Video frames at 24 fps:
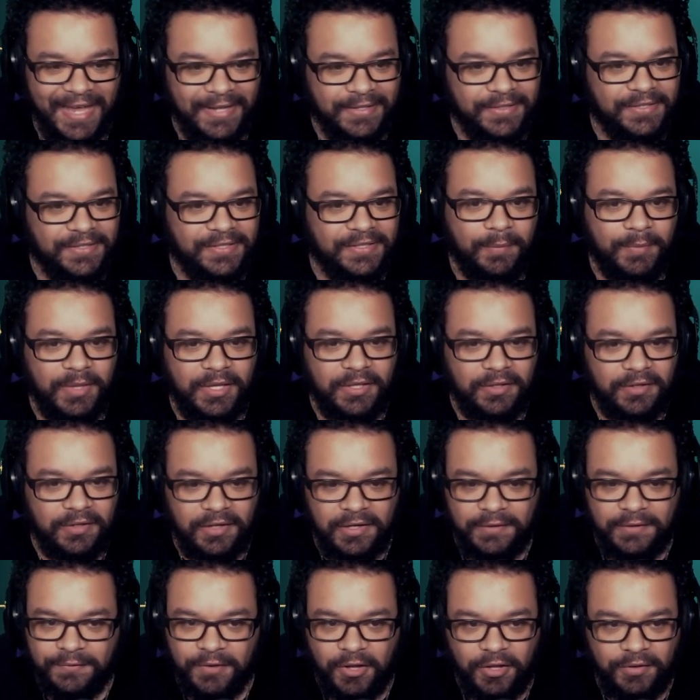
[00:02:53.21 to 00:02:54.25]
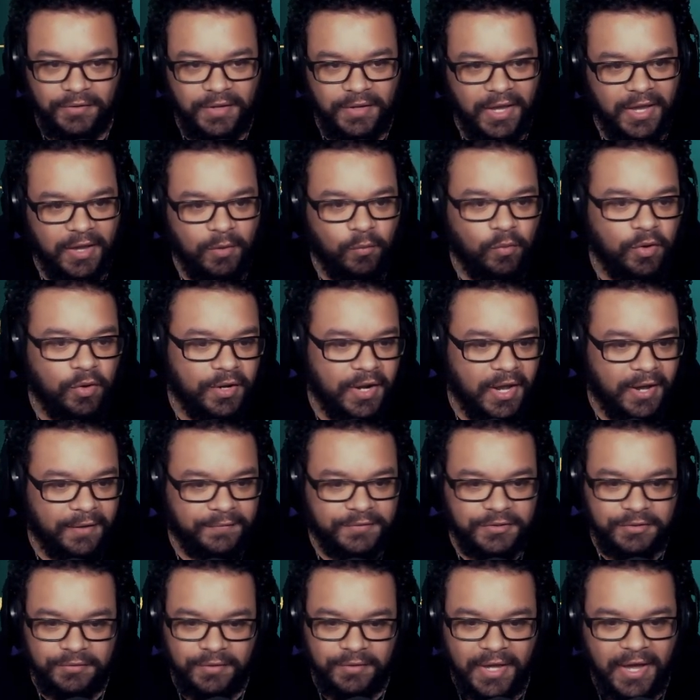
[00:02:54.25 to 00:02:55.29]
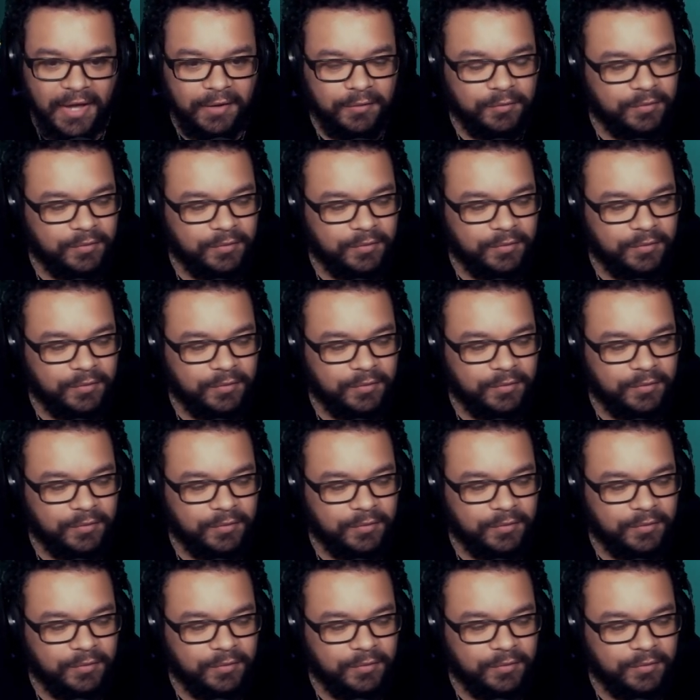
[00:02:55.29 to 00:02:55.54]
And then the default A1 after that,